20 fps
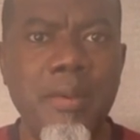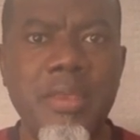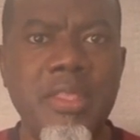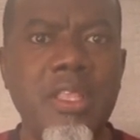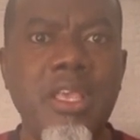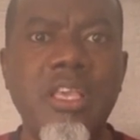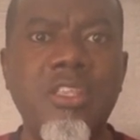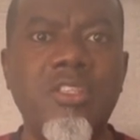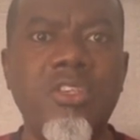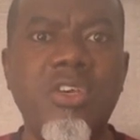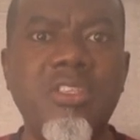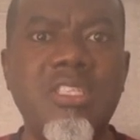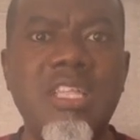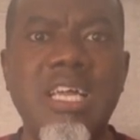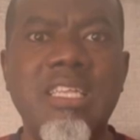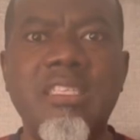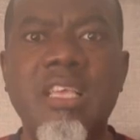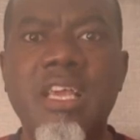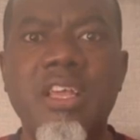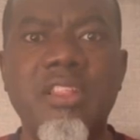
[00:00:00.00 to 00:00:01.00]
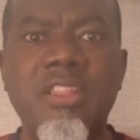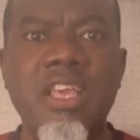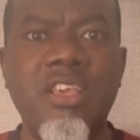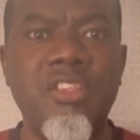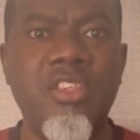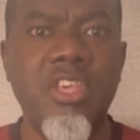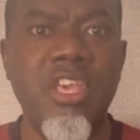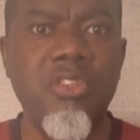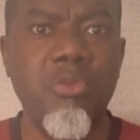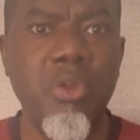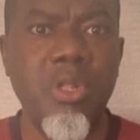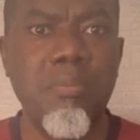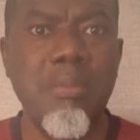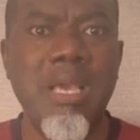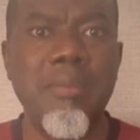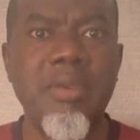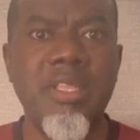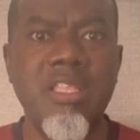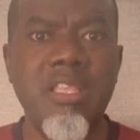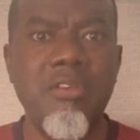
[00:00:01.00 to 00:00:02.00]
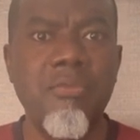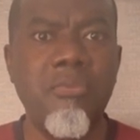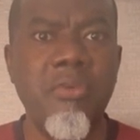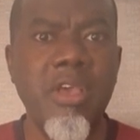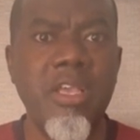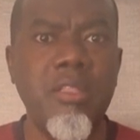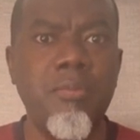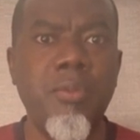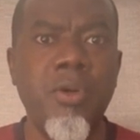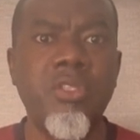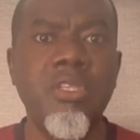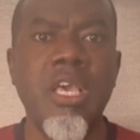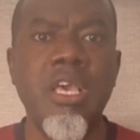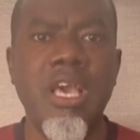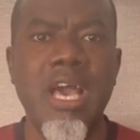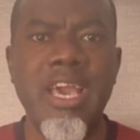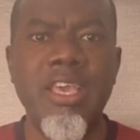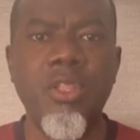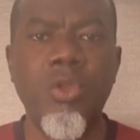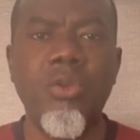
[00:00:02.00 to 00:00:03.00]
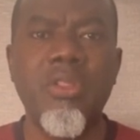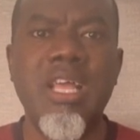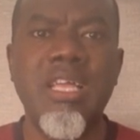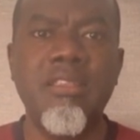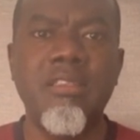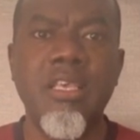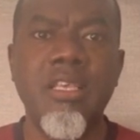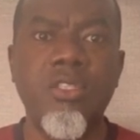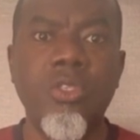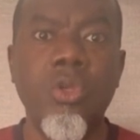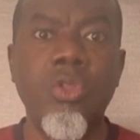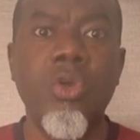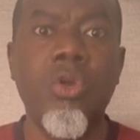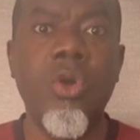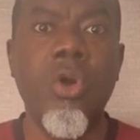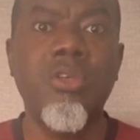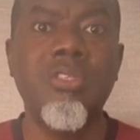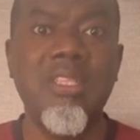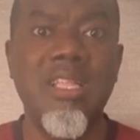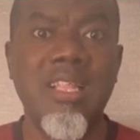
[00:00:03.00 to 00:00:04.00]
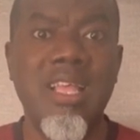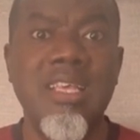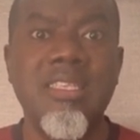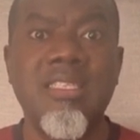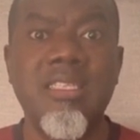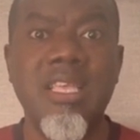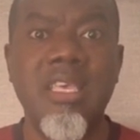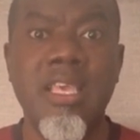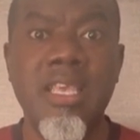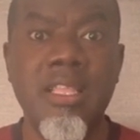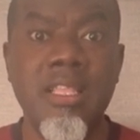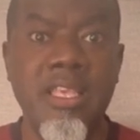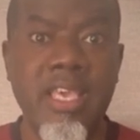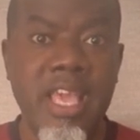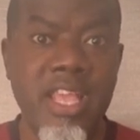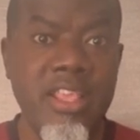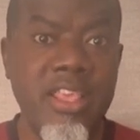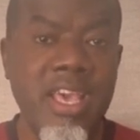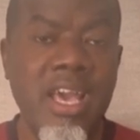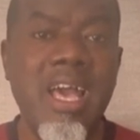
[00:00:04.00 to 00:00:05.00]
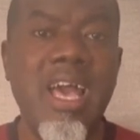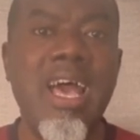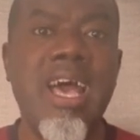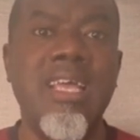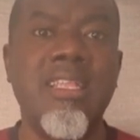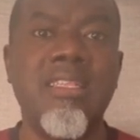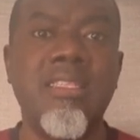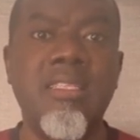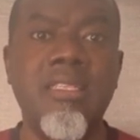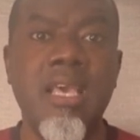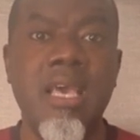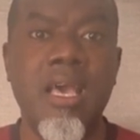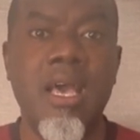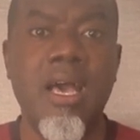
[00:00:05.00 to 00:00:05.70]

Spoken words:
I mean, it's just that the exchange rate might be different, but I know that it's going to cost less in Kenya and